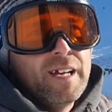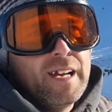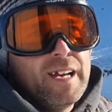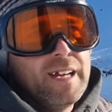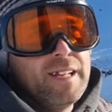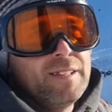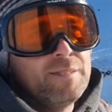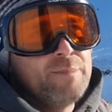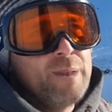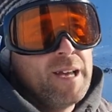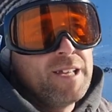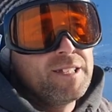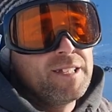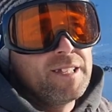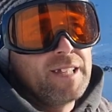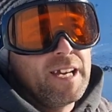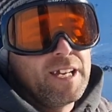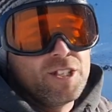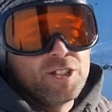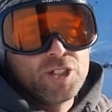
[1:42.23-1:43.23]
and basically
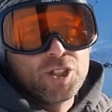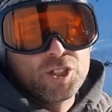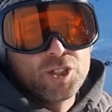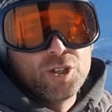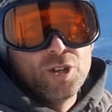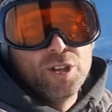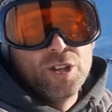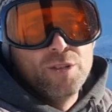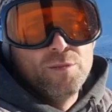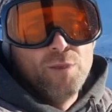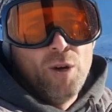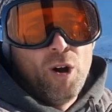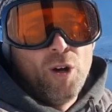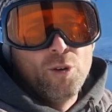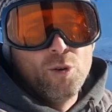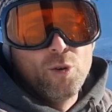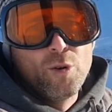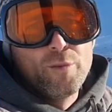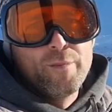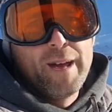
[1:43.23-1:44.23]
they can just turn them on
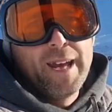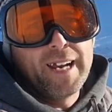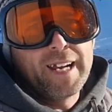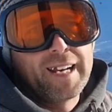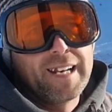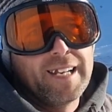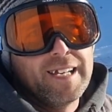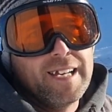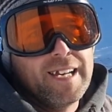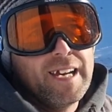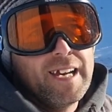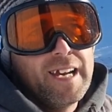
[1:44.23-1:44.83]
automatically